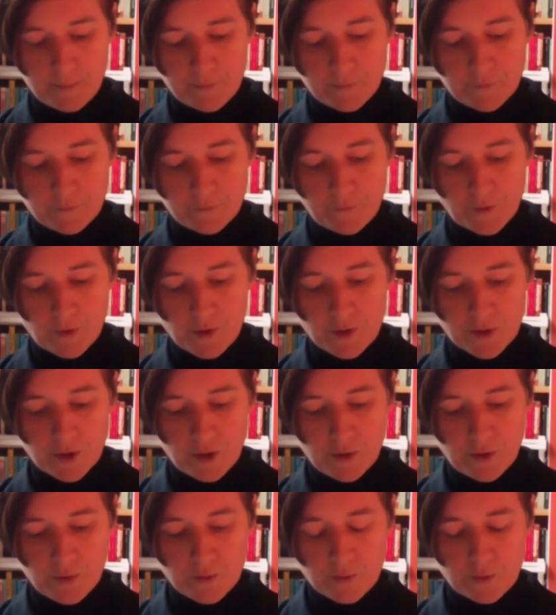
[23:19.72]

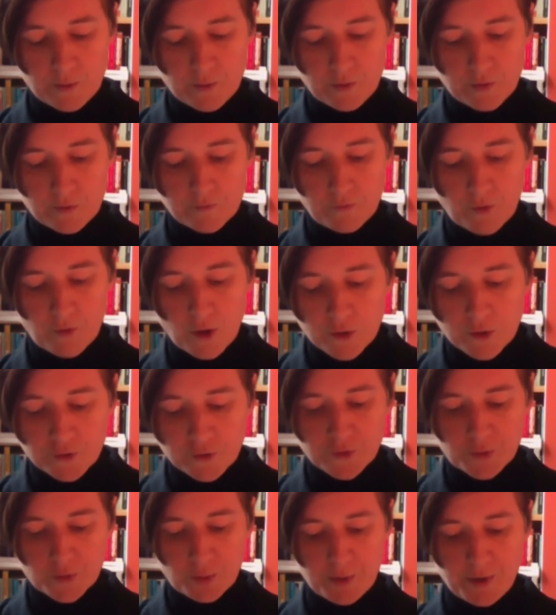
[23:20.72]
Virago's
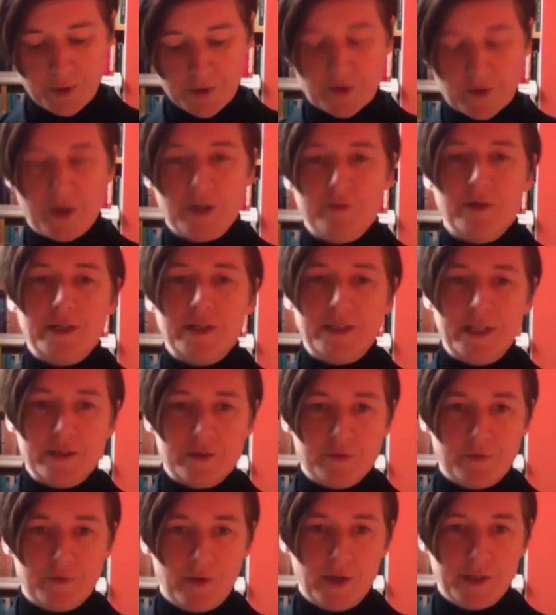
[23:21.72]
entrepreneurs kind of
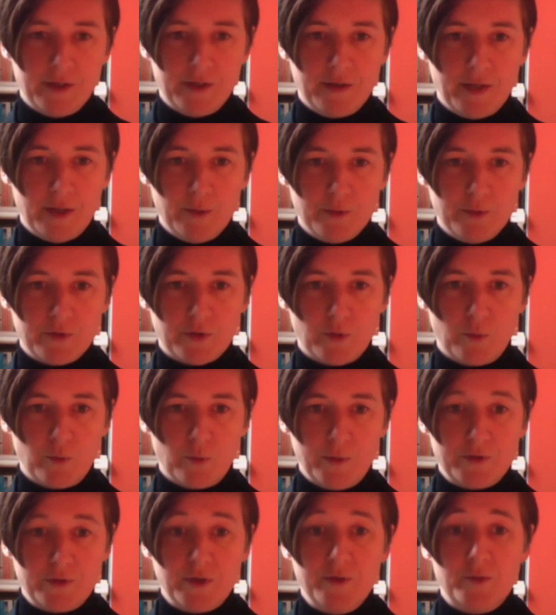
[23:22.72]
identified that there was
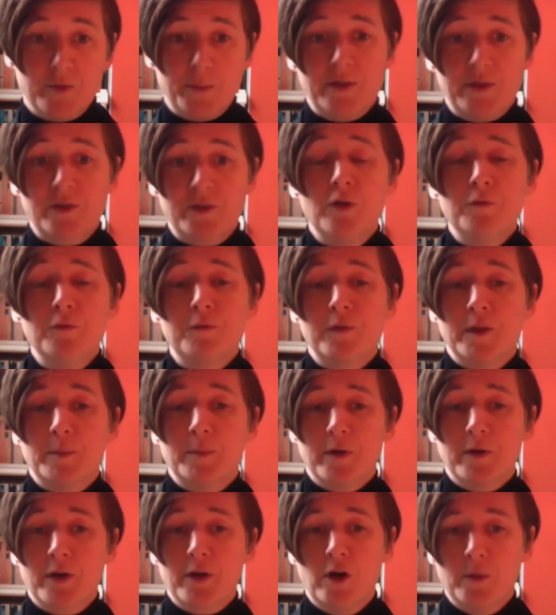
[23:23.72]
always going to be this conflict,
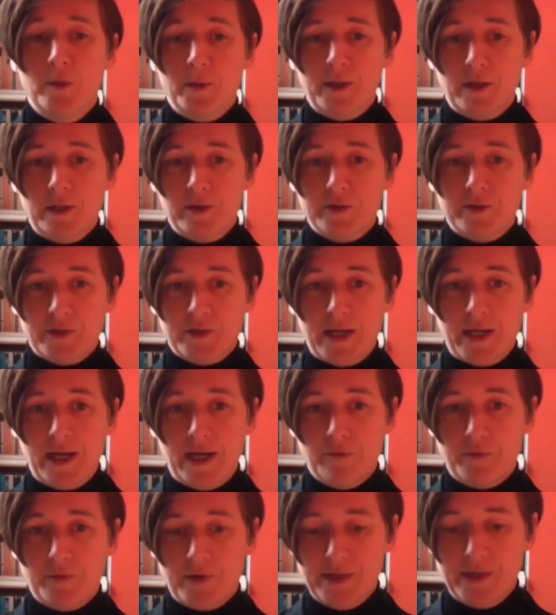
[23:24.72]
but Carmen Khalil set
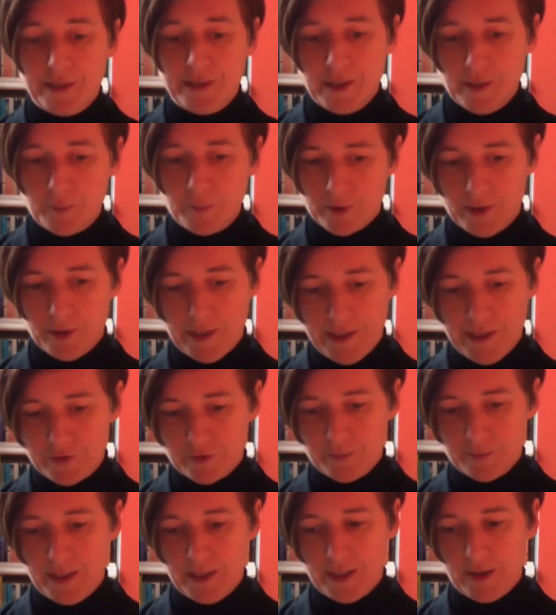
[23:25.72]
out very deliberately
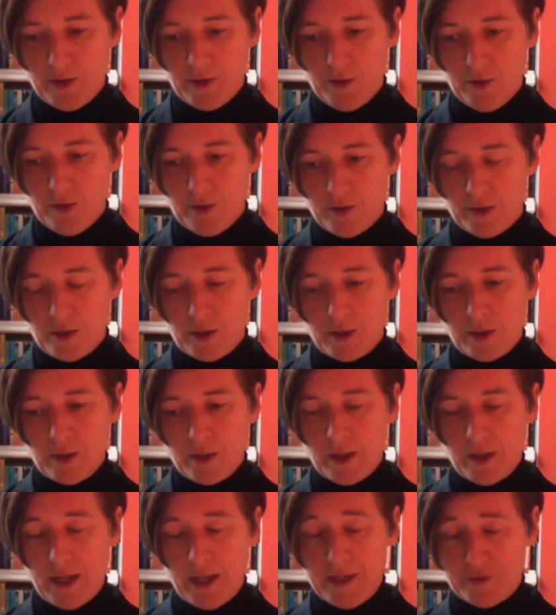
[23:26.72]
to make her
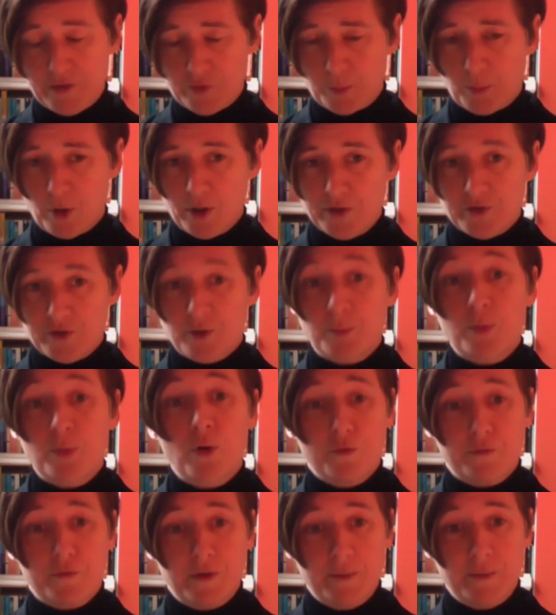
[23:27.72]
enterprise a
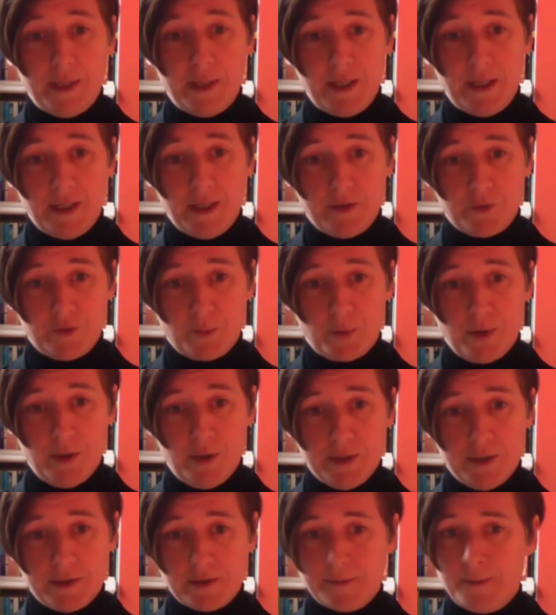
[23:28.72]
profit-making
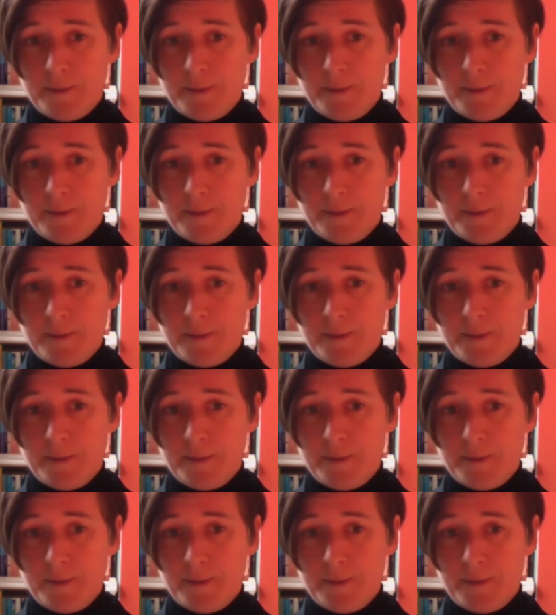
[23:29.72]
enterprise.